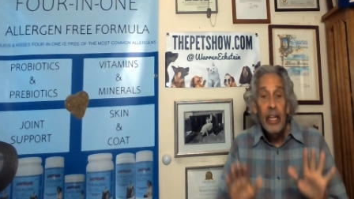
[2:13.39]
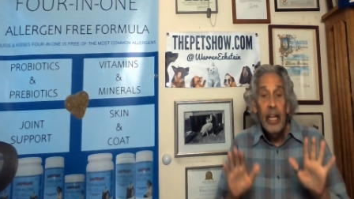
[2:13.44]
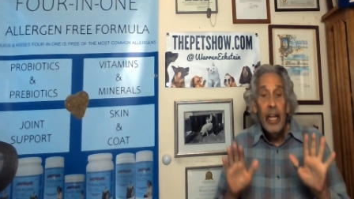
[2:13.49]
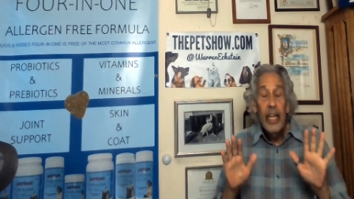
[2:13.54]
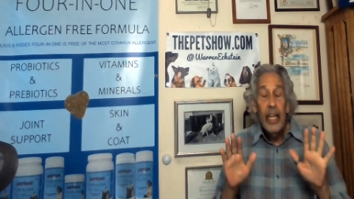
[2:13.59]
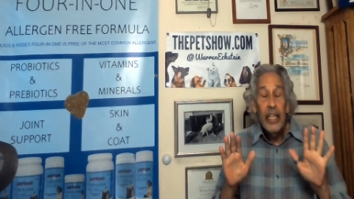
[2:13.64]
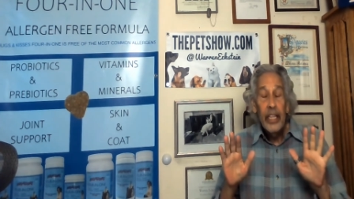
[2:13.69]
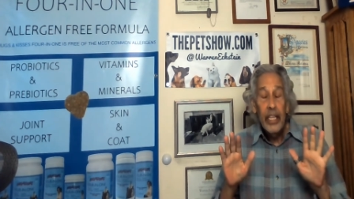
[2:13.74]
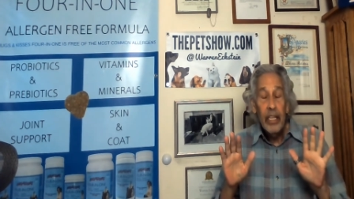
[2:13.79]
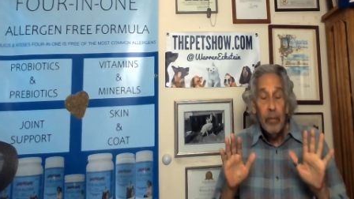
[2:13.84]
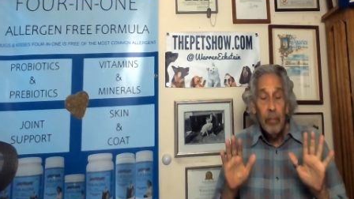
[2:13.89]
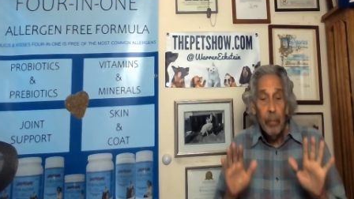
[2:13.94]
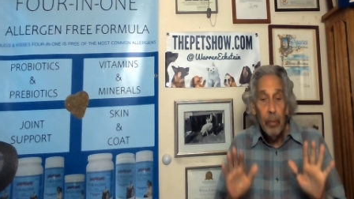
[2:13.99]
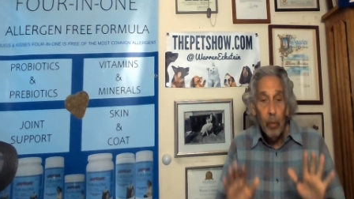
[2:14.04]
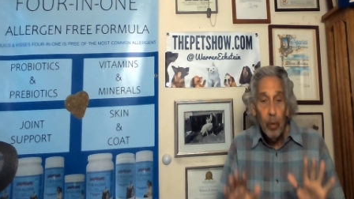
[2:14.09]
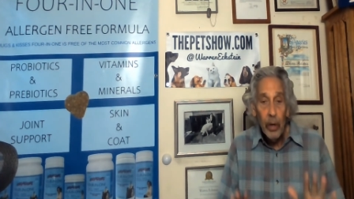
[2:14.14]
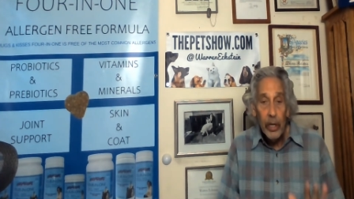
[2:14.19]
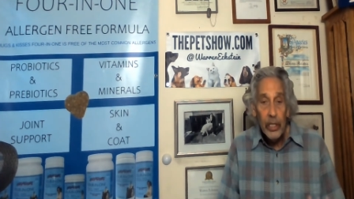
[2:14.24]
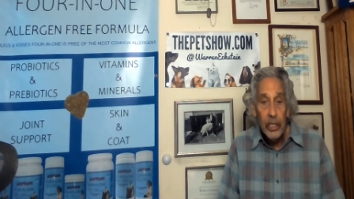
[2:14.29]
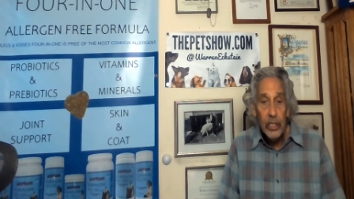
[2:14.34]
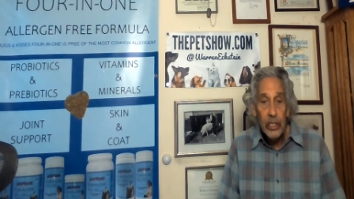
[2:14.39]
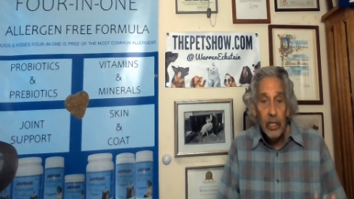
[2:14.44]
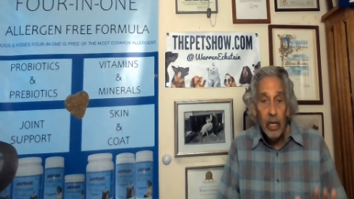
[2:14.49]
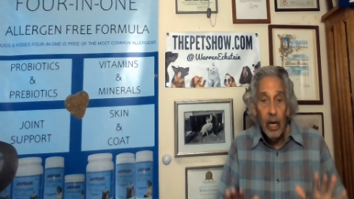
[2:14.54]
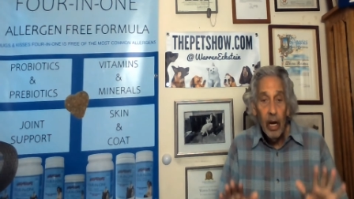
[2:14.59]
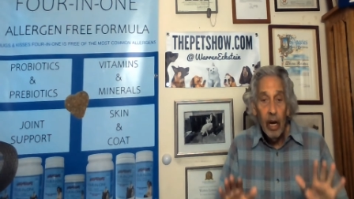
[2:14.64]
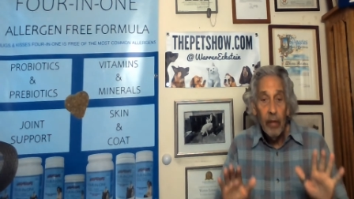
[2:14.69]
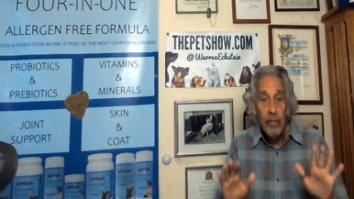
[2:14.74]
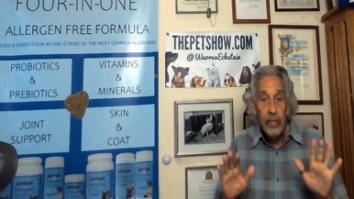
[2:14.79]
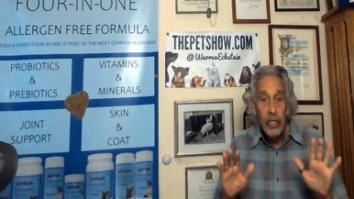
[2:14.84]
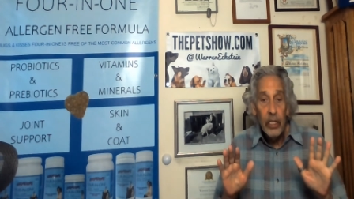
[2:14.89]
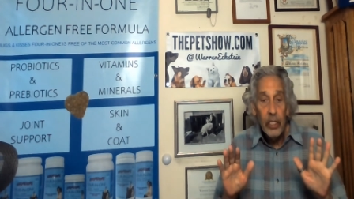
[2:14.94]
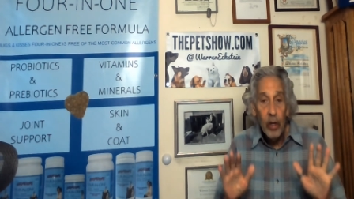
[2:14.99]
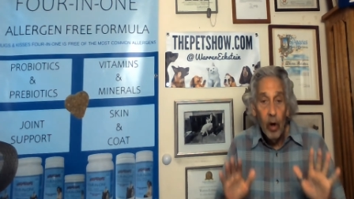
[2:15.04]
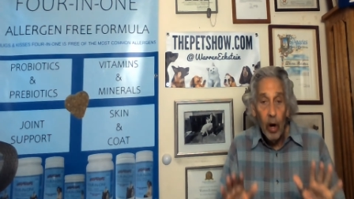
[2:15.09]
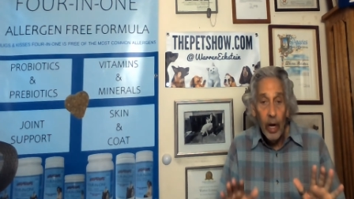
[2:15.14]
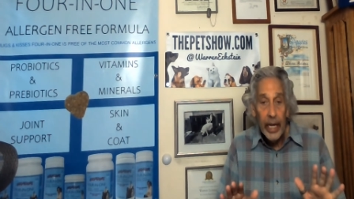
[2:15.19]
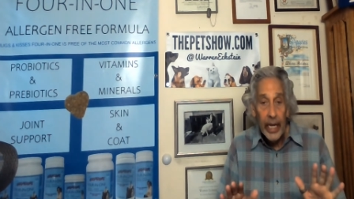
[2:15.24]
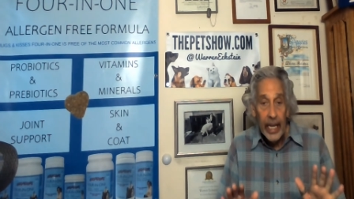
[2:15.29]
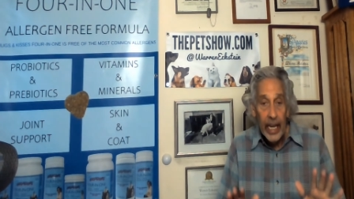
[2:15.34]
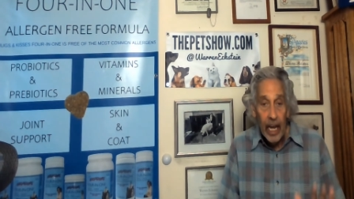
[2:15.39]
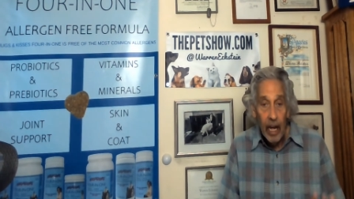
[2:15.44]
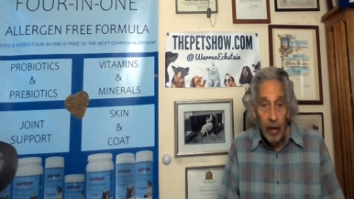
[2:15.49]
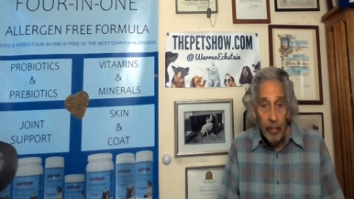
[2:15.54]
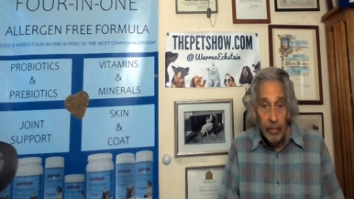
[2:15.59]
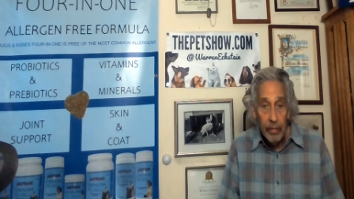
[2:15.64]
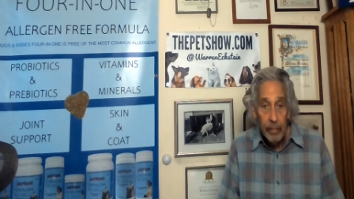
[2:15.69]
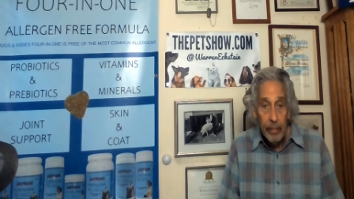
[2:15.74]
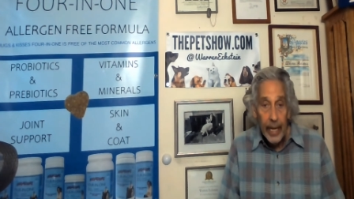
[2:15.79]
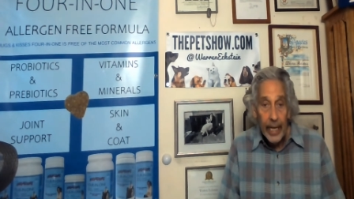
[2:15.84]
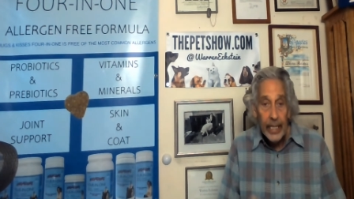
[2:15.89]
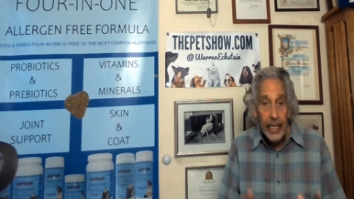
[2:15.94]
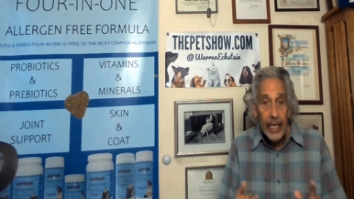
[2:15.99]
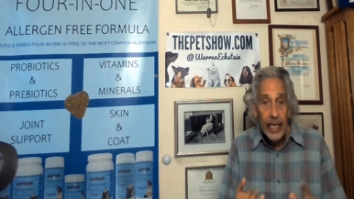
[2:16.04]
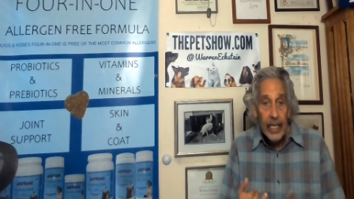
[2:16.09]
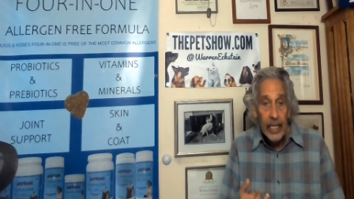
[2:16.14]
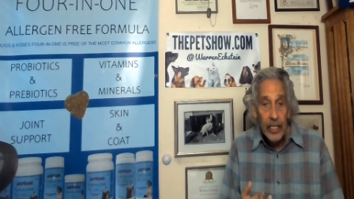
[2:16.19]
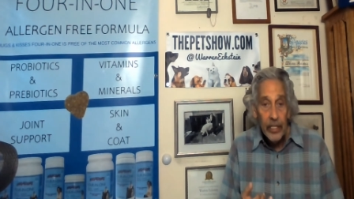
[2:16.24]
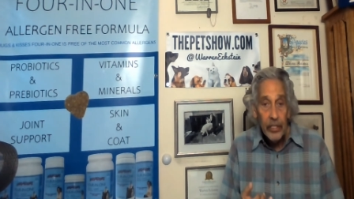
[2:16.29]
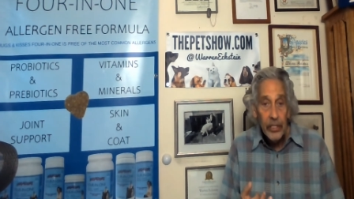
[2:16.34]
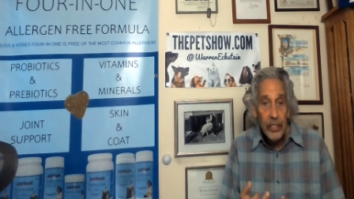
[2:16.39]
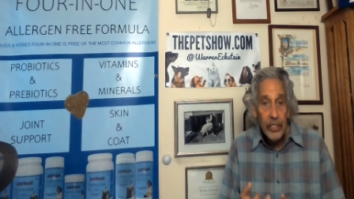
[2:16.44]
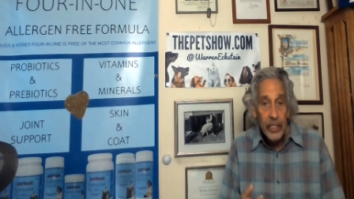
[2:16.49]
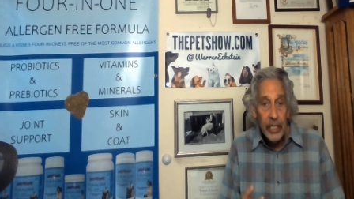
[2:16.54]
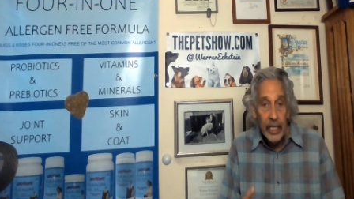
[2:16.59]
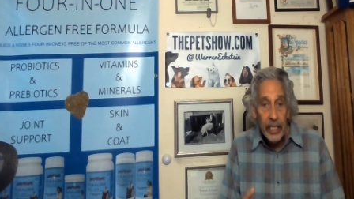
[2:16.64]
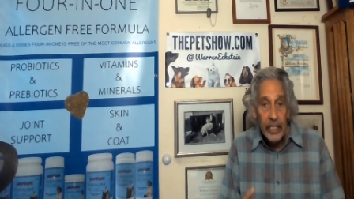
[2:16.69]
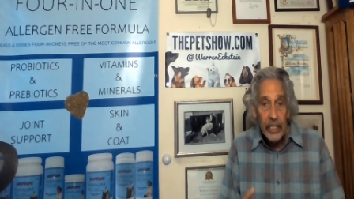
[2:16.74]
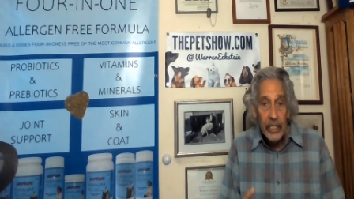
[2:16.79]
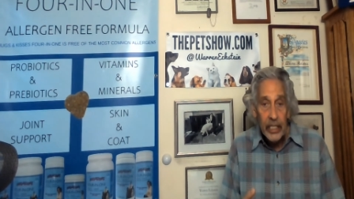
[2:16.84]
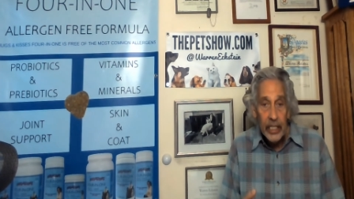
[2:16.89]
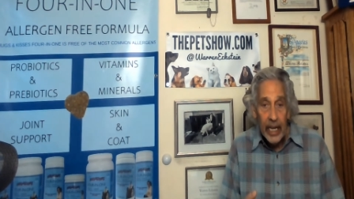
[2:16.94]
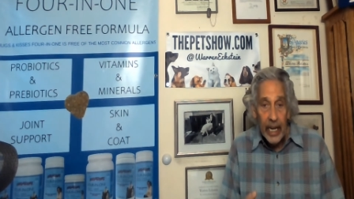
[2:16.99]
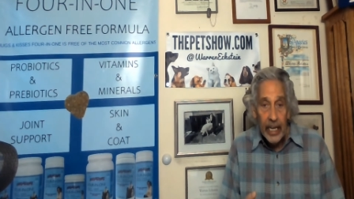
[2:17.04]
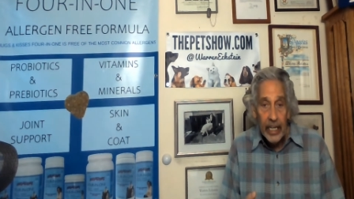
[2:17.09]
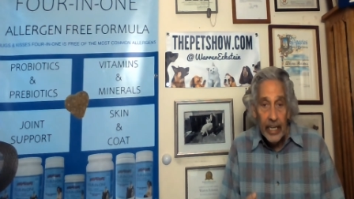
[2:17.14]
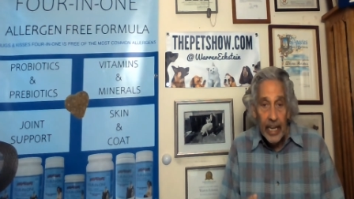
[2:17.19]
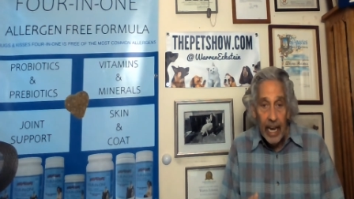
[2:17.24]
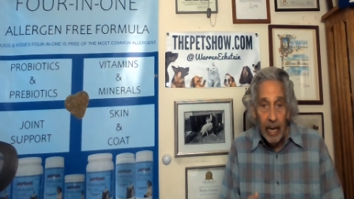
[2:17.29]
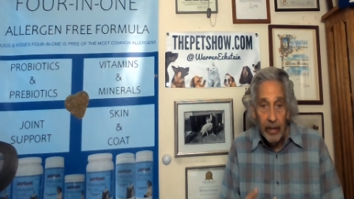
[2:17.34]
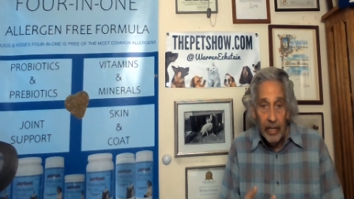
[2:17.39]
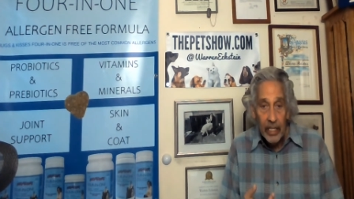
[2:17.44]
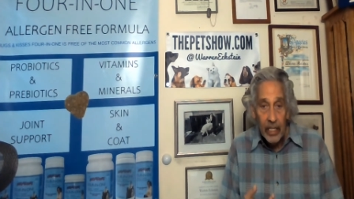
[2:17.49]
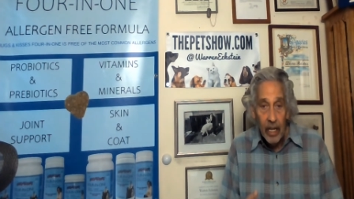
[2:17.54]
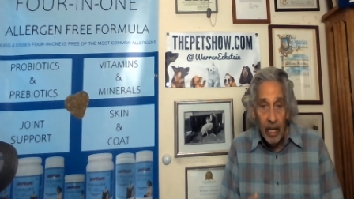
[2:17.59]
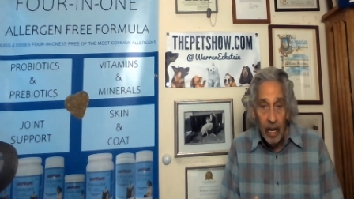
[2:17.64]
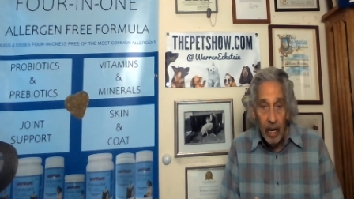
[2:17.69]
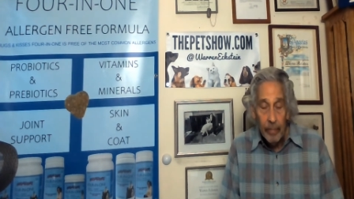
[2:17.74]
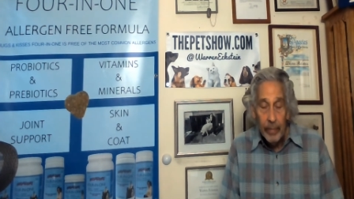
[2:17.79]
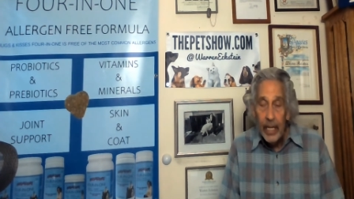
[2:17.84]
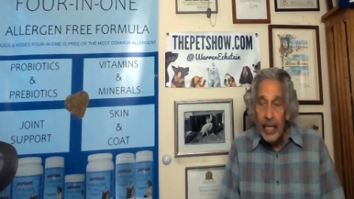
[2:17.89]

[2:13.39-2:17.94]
The importance of the doggy alphabet. Heel, sit, stay, down, and come.